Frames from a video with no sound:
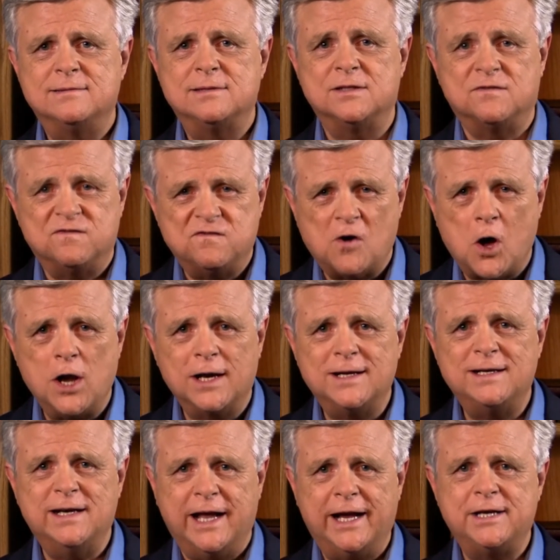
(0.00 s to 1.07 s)
the
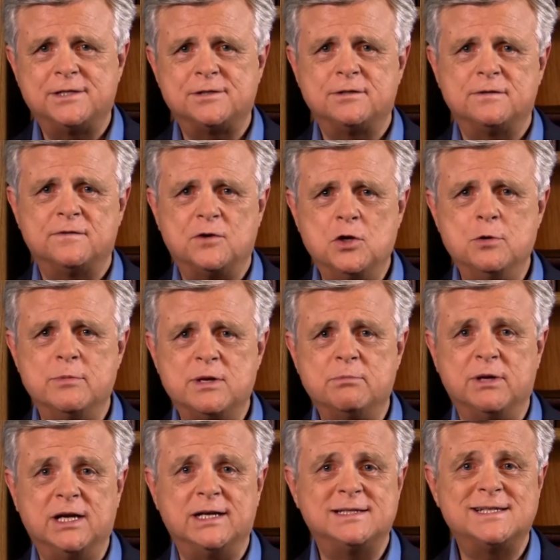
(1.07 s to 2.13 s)
fallen nature of human
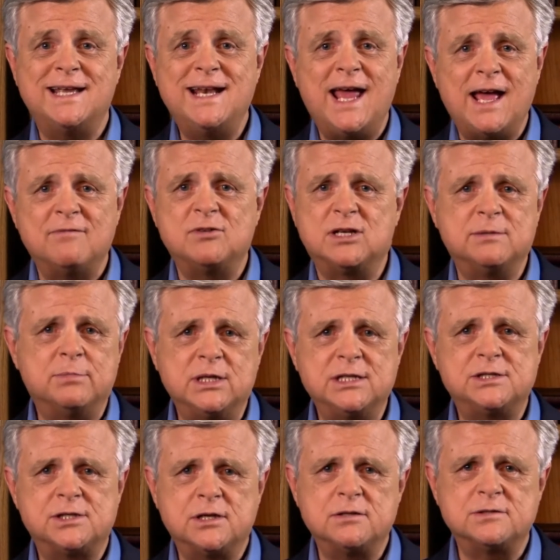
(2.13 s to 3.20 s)
beings inevitably
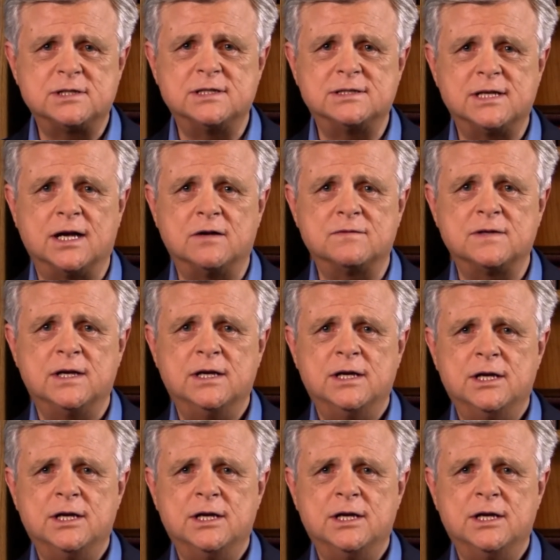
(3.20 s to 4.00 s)
shows itself.